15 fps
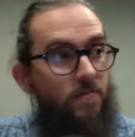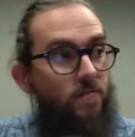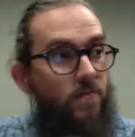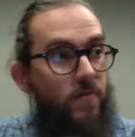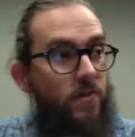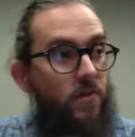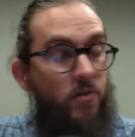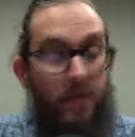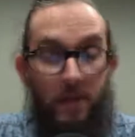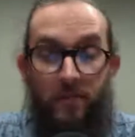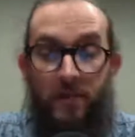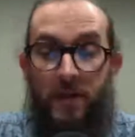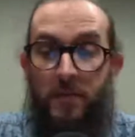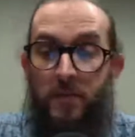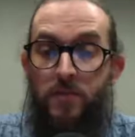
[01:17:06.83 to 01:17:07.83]
you can
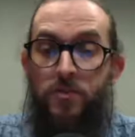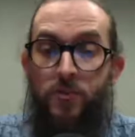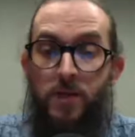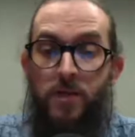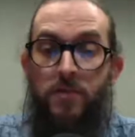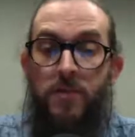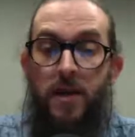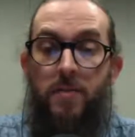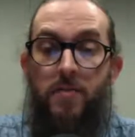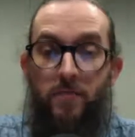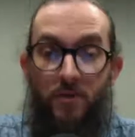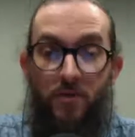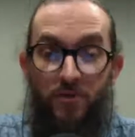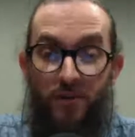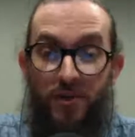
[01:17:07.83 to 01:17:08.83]
find me on Twitter. I'm
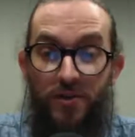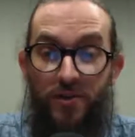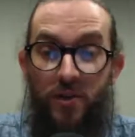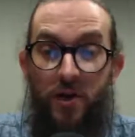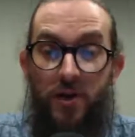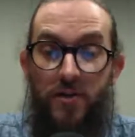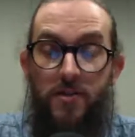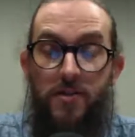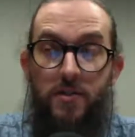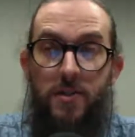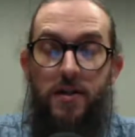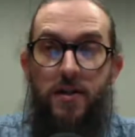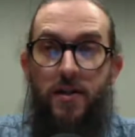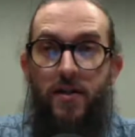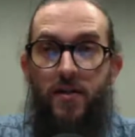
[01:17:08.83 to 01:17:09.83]
on Twitter a lot.
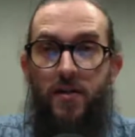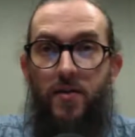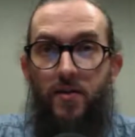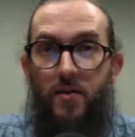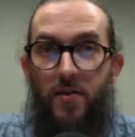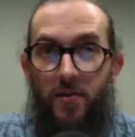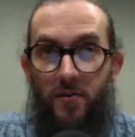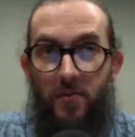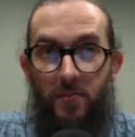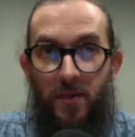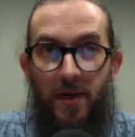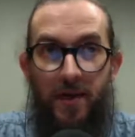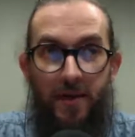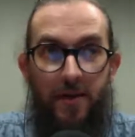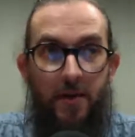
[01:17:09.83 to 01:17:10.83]

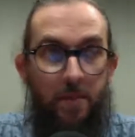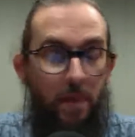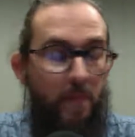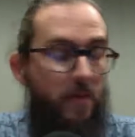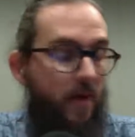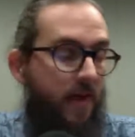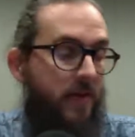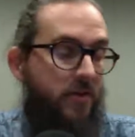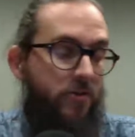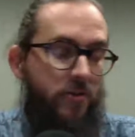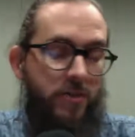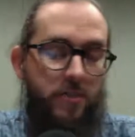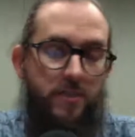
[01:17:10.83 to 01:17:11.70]
My handle is